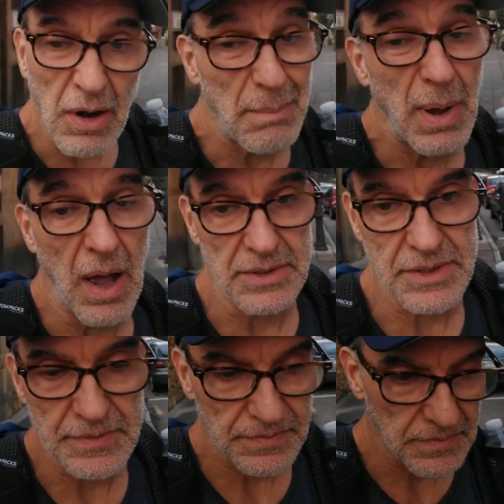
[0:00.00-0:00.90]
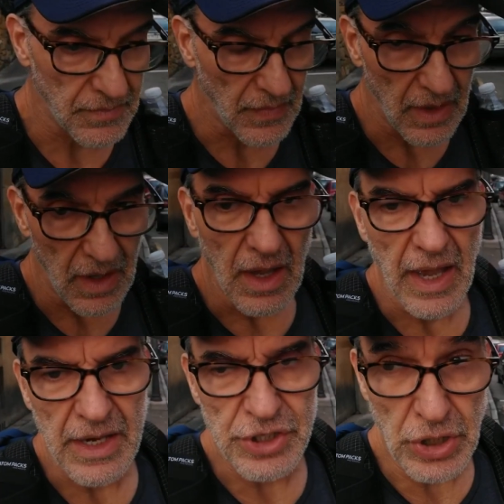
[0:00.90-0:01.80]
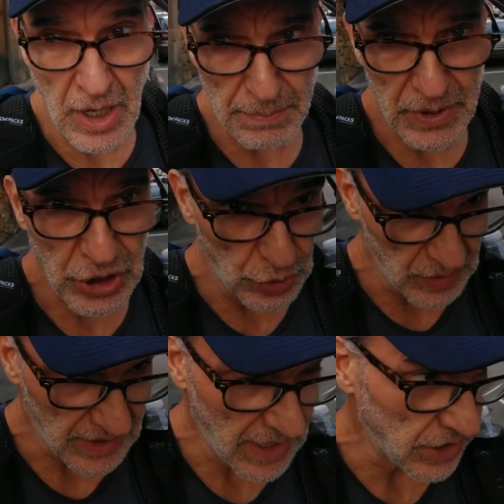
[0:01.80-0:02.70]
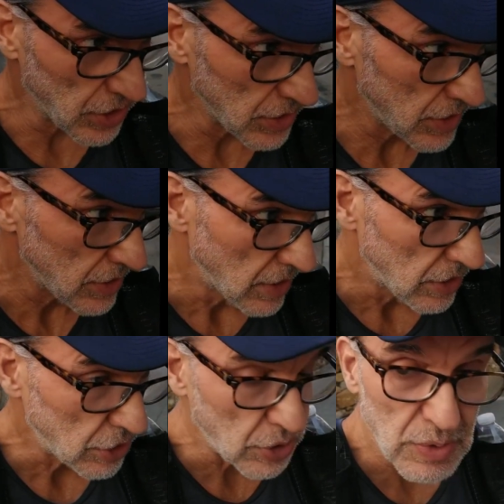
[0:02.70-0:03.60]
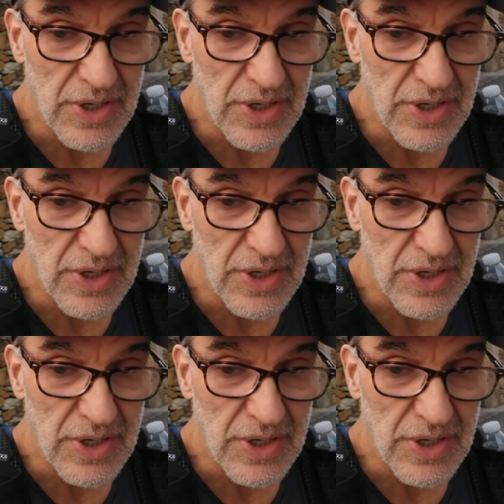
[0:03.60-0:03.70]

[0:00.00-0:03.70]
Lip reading: on a bus and jump two stages to